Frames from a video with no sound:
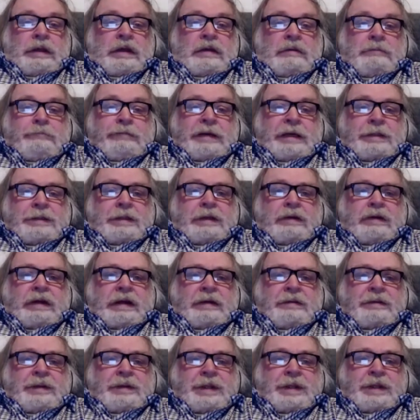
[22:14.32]

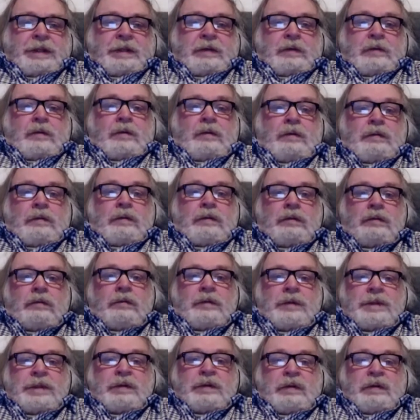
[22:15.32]
Paterefsu
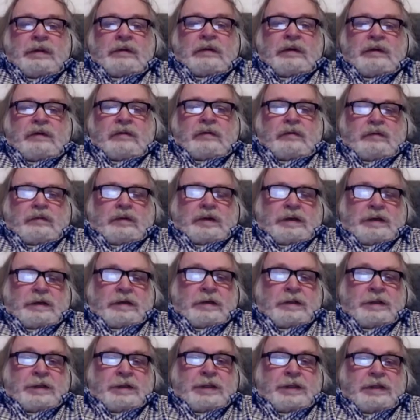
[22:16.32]
was one of the
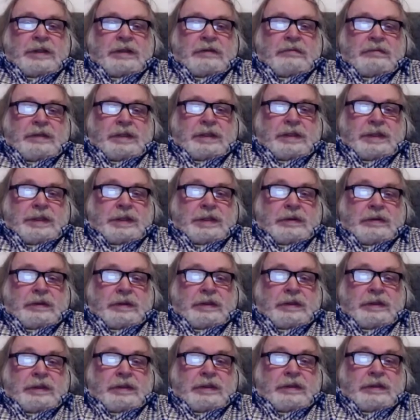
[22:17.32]
words in the
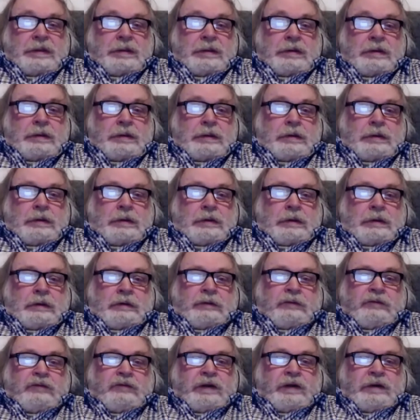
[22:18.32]
mysteries,
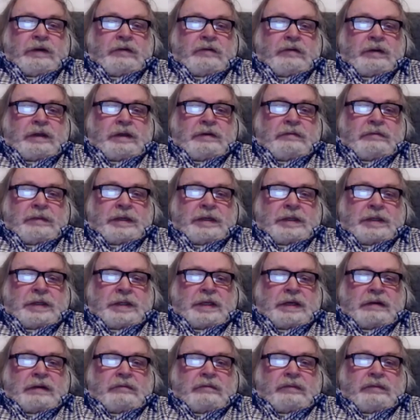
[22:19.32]
frequently
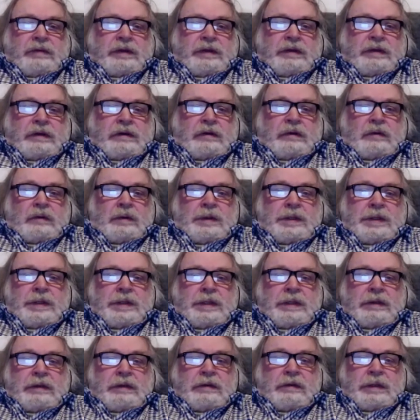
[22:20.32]
mixed up with a whole
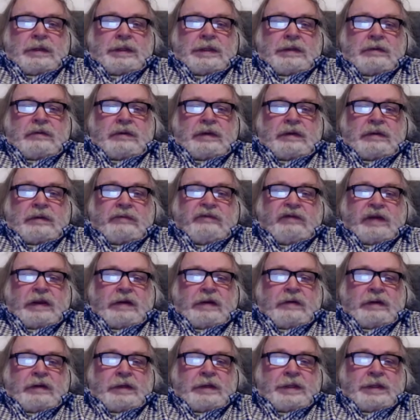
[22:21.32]
series of
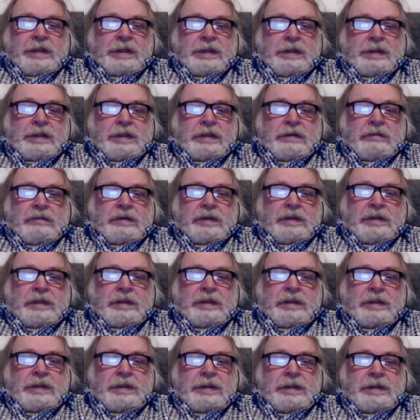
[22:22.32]
various
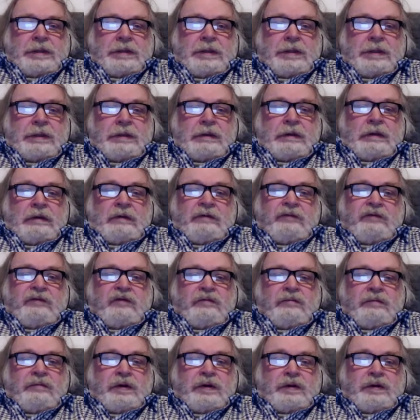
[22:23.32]
interpretations
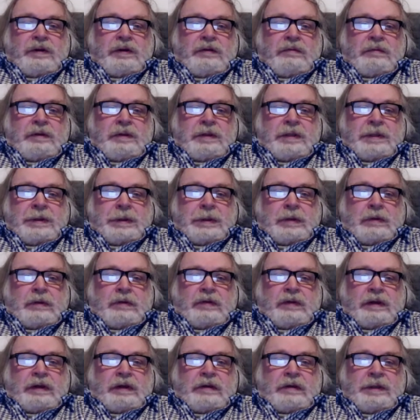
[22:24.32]
from monuments
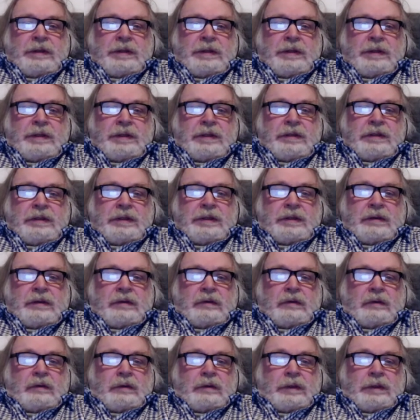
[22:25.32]
4,000 years
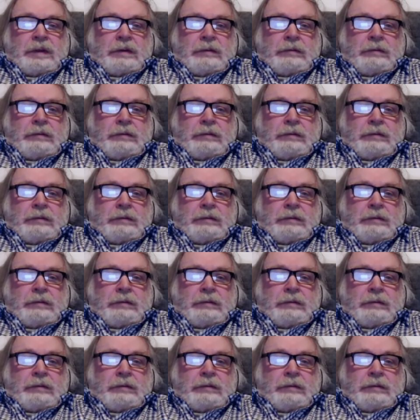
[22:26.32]
old.